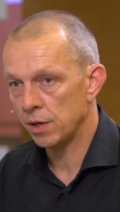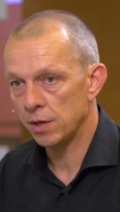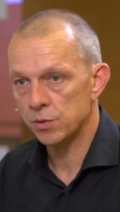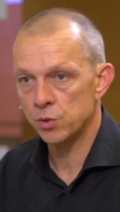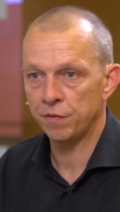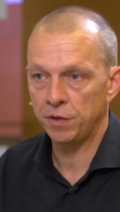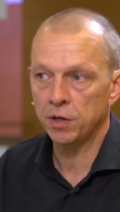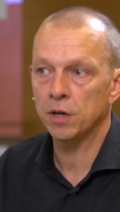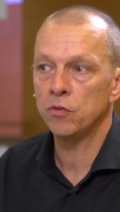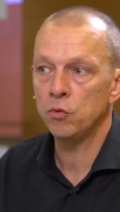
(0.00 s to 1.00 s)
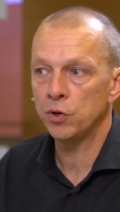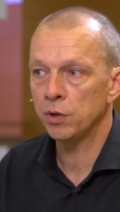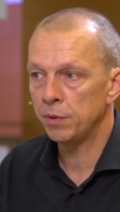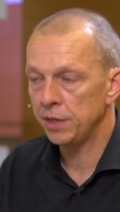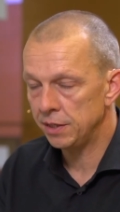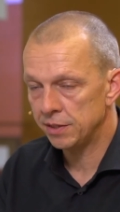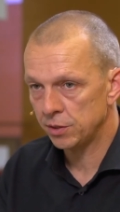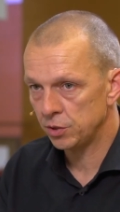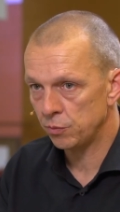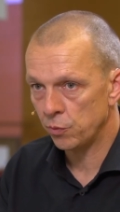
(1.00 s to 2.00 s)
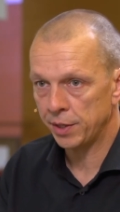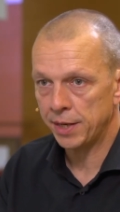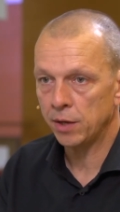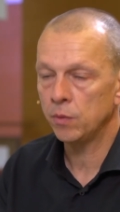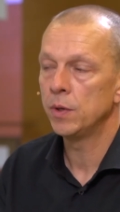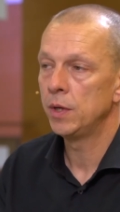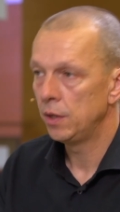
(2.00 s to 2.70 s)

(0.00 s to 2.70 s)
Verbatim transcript: Uh, so if you can't do anomaly detection right now,